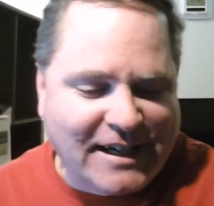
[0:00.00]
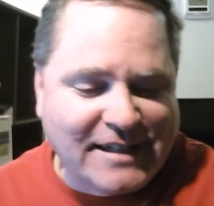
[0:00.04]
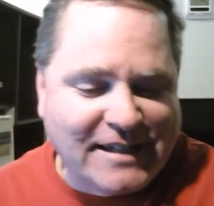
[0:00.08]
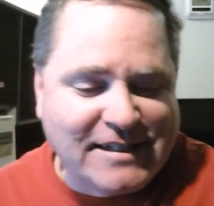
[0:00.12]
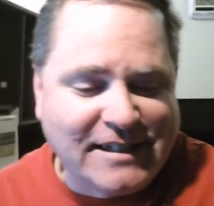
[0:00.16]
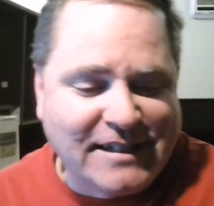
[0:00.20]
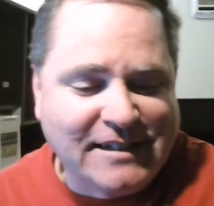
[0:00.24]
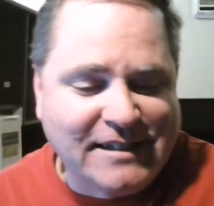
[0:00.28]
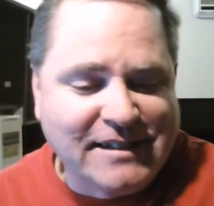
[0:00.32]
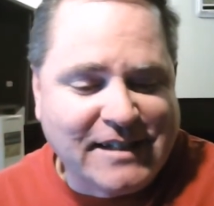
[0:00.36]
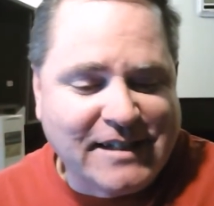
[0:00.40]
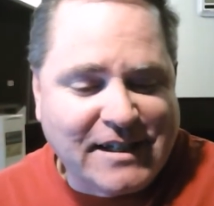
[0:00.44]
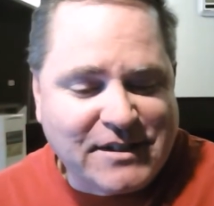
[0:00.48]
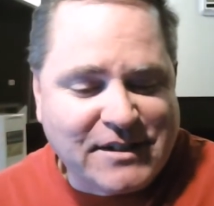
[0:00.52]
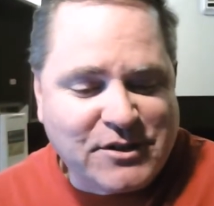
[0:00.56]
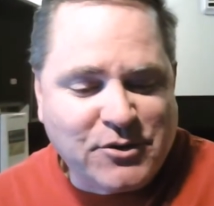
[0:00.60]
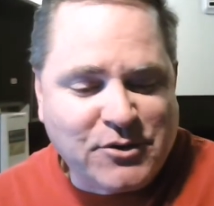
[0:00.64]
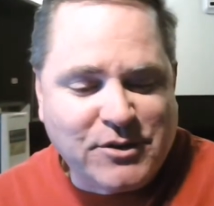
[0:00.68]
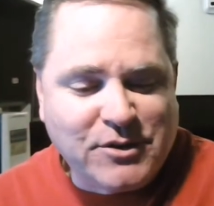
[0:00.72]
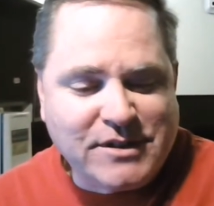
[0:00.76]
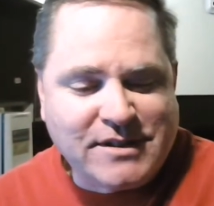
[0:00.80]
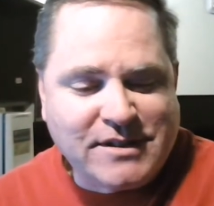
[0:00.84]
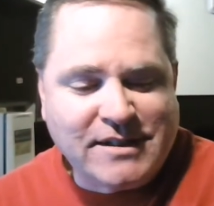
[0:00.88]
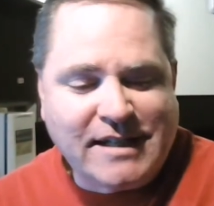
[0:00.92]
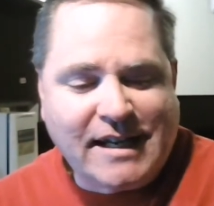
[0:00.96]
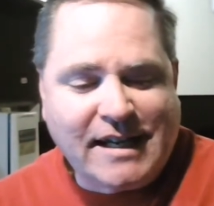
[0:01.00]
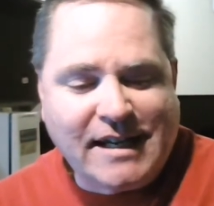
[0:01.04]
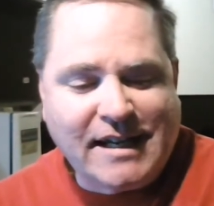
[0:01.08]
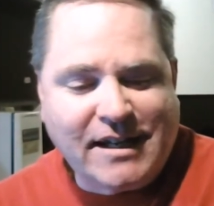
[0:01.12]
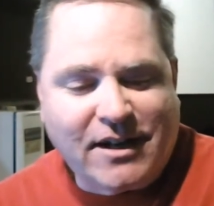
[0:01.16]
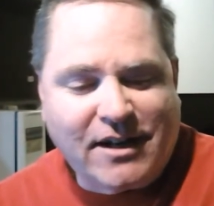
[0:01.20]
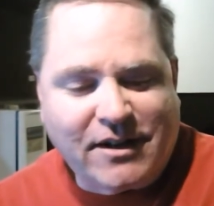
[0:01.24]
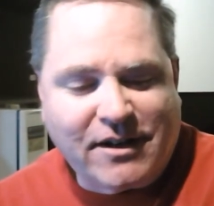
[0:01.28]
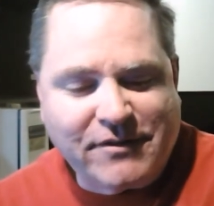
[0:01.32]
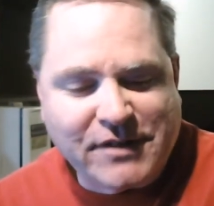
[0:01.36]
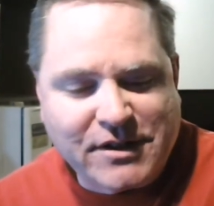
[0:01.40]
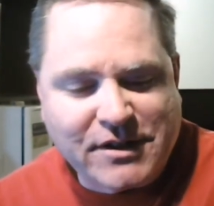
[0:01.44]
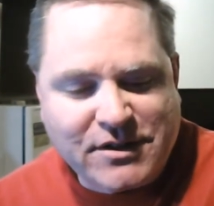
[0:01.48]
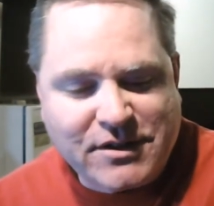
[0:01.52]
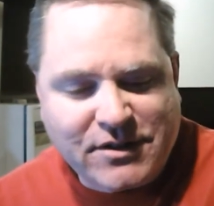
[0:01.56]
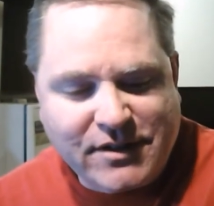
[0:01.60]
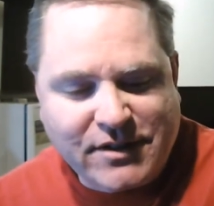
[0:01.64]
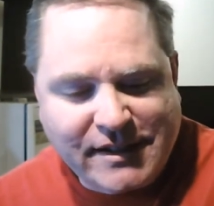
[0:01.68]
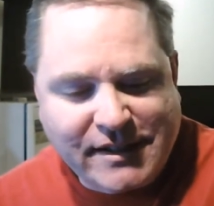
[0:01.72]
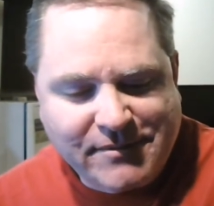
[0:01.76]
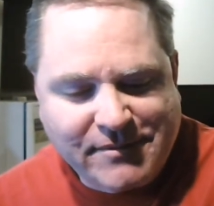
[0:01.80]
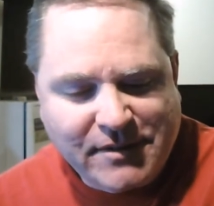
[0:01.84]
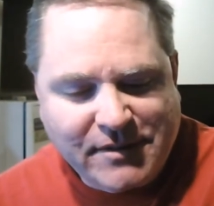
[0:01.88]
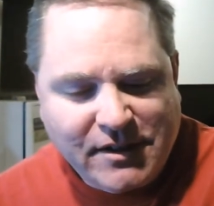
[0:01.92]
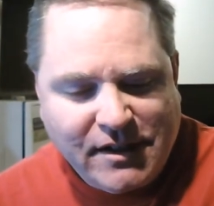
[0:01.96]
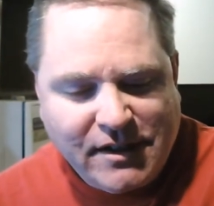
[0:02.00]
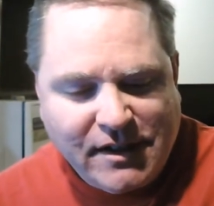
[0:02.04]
I didn't get to it today, obviously.